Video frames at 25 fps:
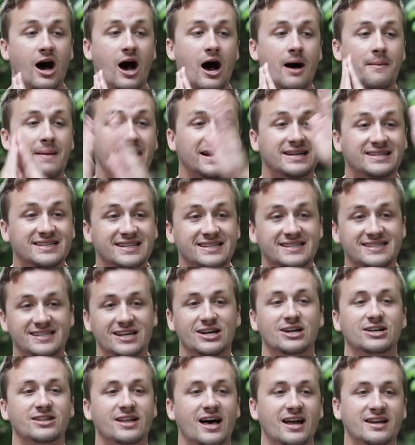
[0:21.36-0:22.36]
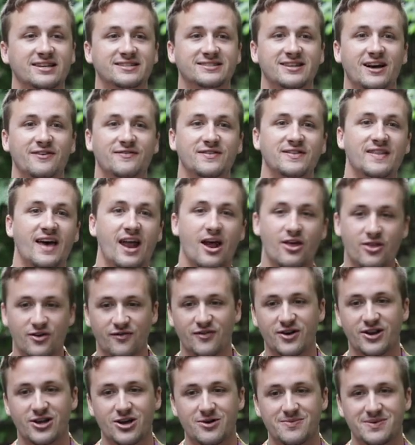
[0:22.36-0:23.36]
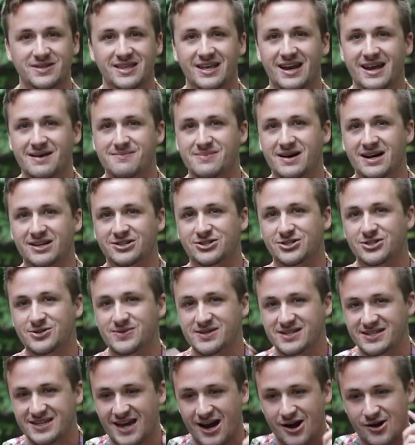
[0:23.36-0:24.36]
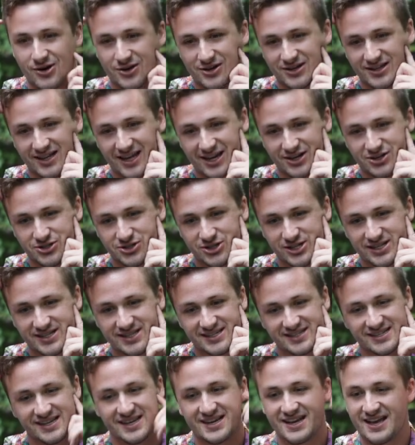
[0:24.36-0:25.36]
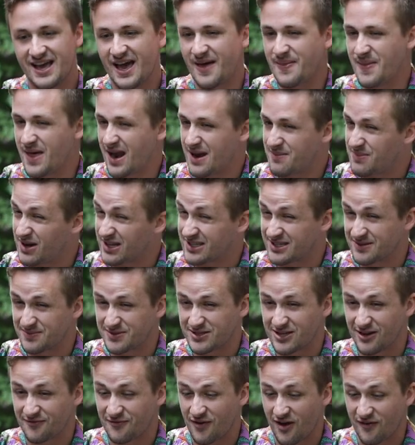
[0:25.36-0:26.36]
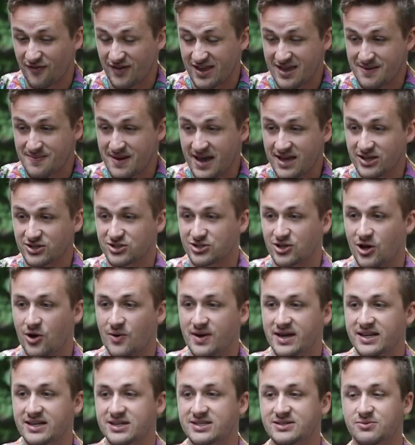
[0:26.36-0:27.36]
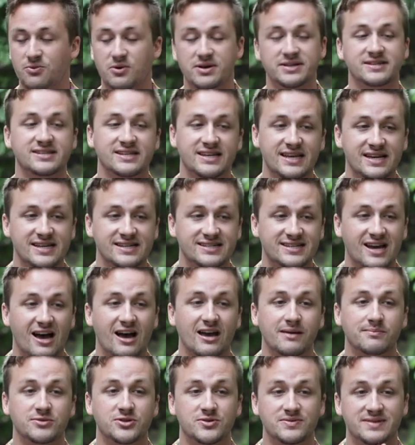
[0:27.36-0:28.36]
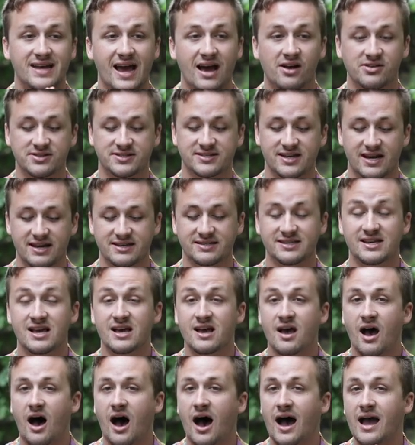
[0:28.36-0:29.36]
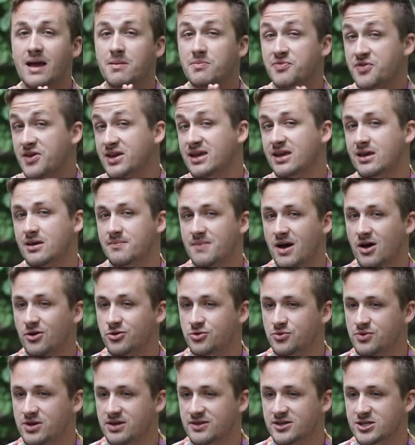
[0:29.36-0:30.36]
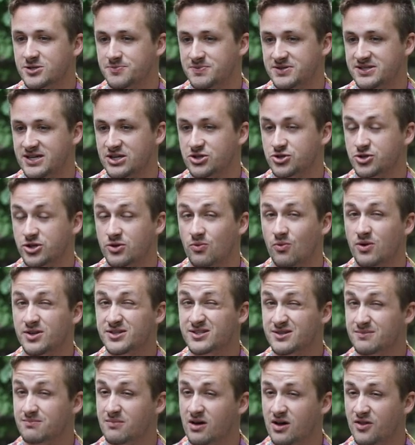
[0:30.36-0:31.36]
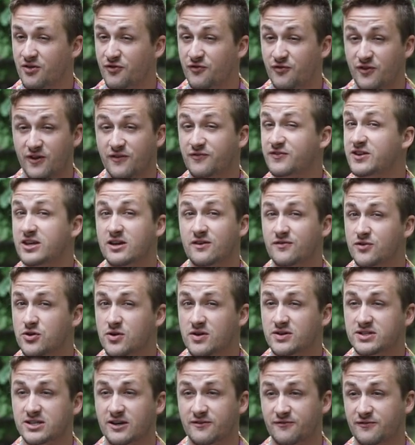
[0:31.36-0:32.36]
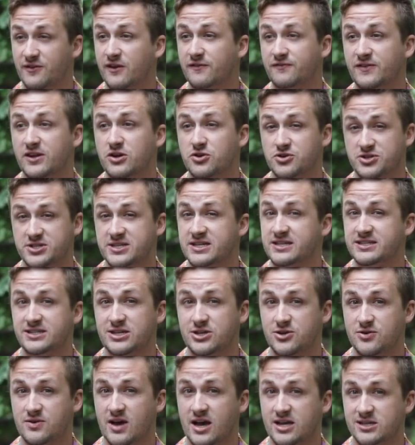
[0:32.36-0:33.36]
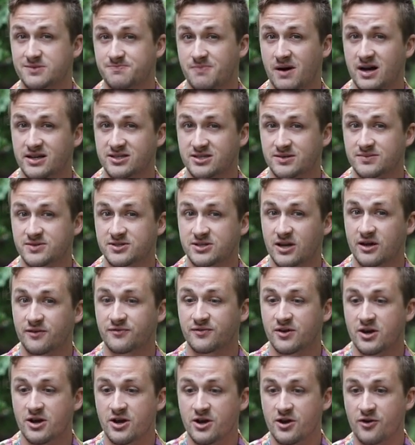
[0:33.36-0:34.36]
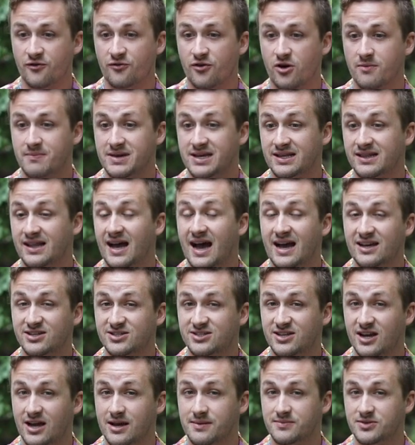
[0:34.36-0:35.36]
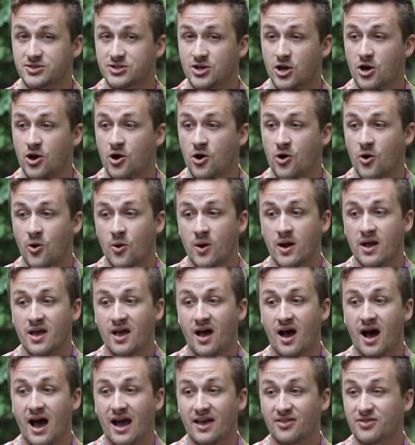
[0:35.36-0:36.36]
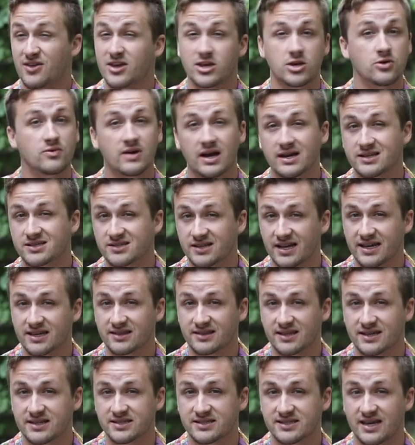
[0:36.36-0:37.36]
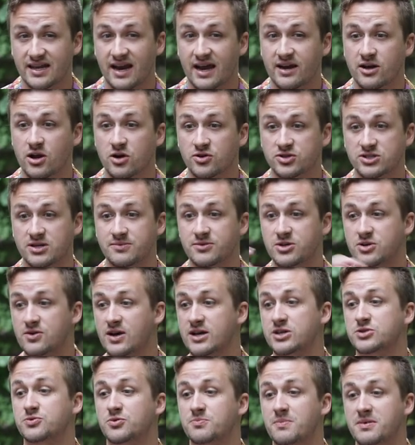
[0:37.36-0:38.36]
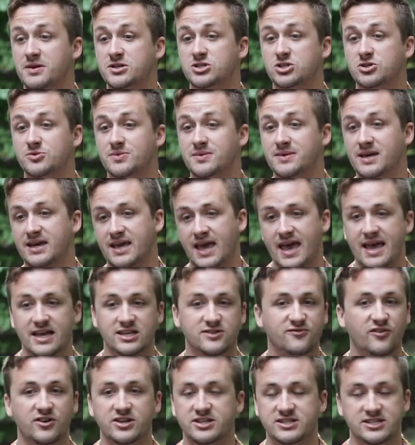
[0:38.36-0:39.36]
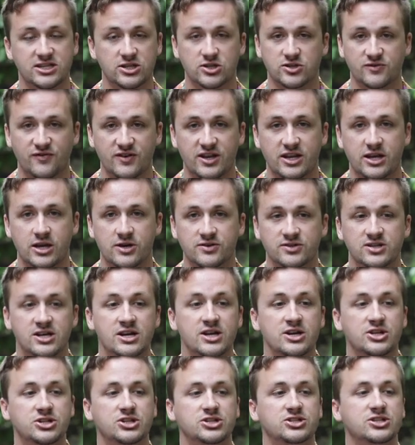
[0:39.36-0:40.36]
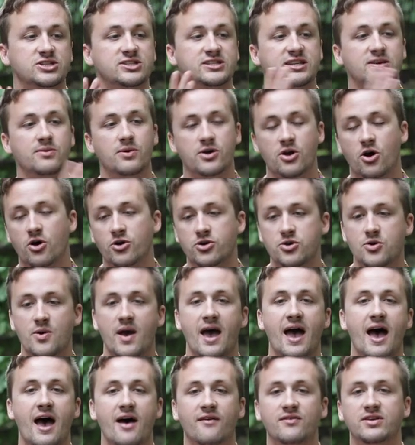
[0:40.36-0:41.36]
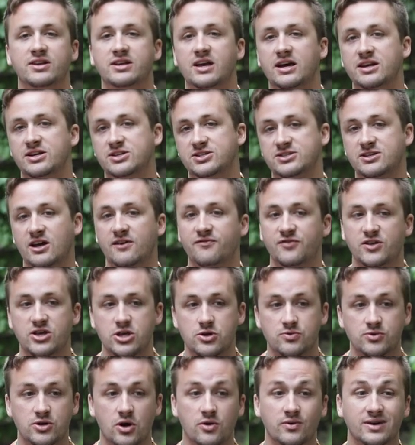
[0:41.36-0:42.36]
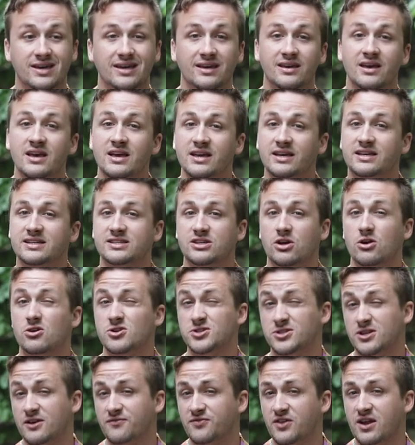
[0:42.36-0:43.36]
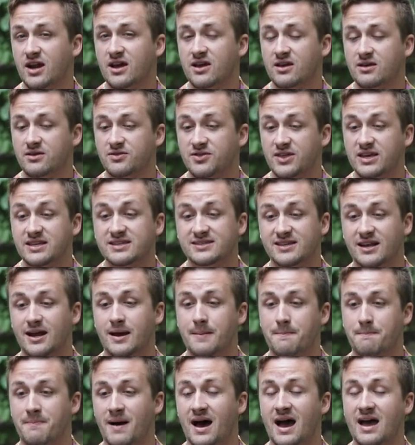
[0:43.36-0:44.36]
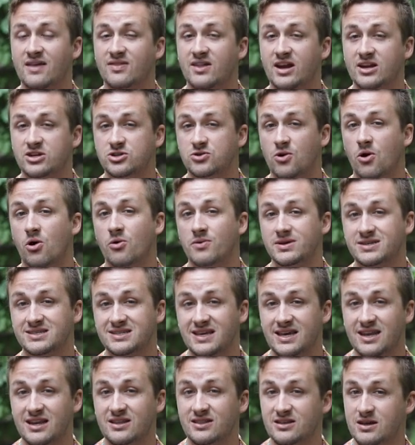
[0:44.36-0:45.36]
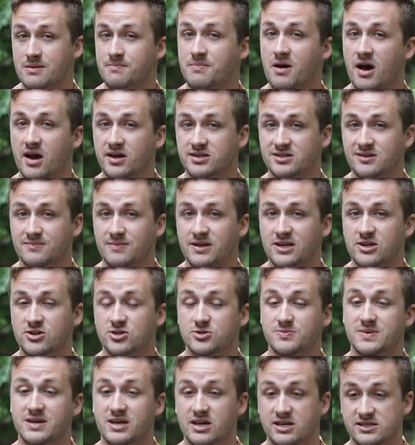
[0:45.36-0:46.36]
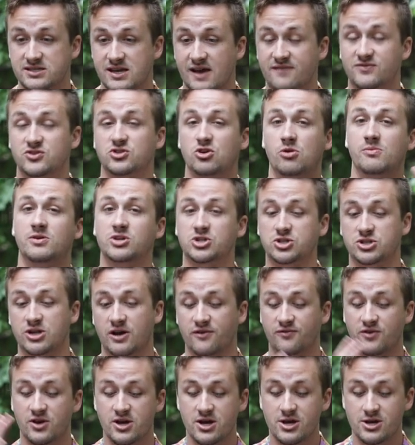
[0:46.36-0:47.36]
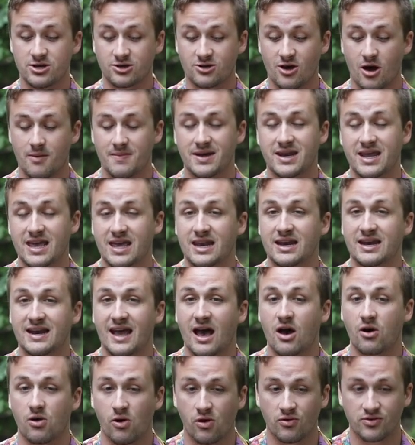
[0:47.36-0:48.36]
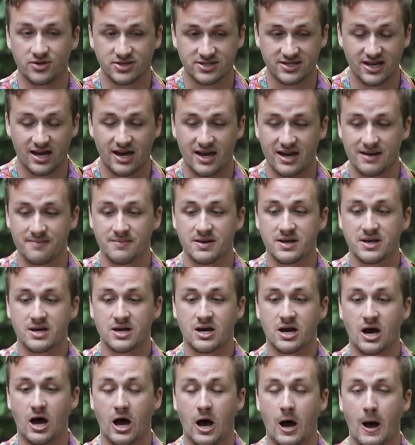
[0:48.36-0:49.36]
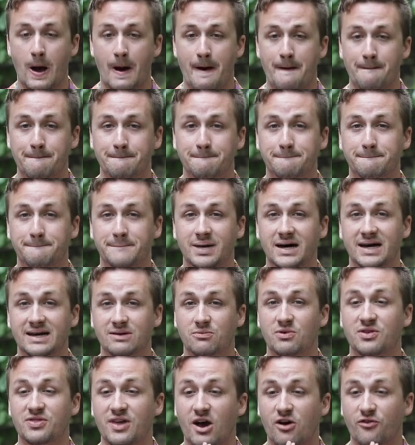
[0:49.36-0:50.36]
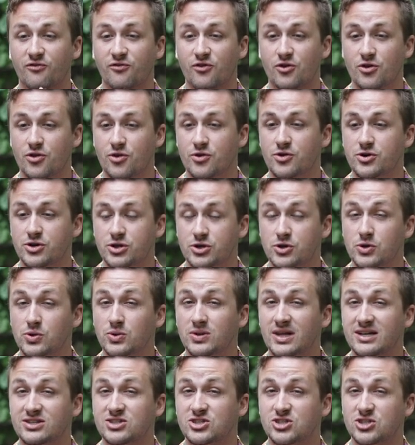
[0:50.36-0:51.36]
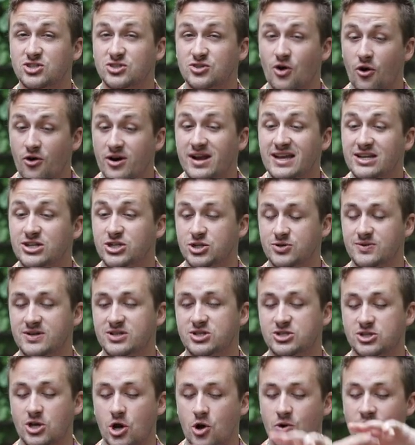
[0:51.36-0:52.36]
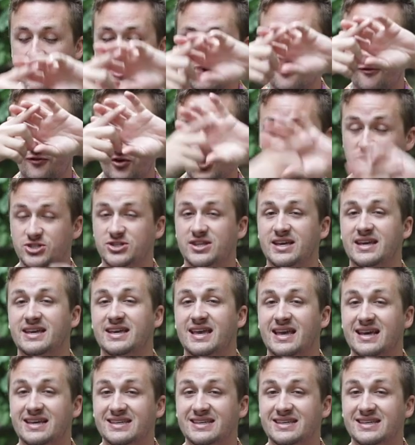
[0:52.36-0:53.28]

I did sell a lot of stuff in that other video, but then I bought two entire collections, and then I bought some stuff off eBay, so it is once again time to downsize. I am thinking about doing this potentially once a month. 50 of you, it was like 50 or 60 of you guys bought some stuff from me last time, so I think you guys like this, and I know some of you guys were messaging me like, hey, it's fun to see those videos just to see what all you have and kind of stuff that you don't get, because there are stuff that things that I buy that I don't always get in the unboxing videos because I have so much stuff coming in and out all the time. But without further ado, let's start into it. So first thing,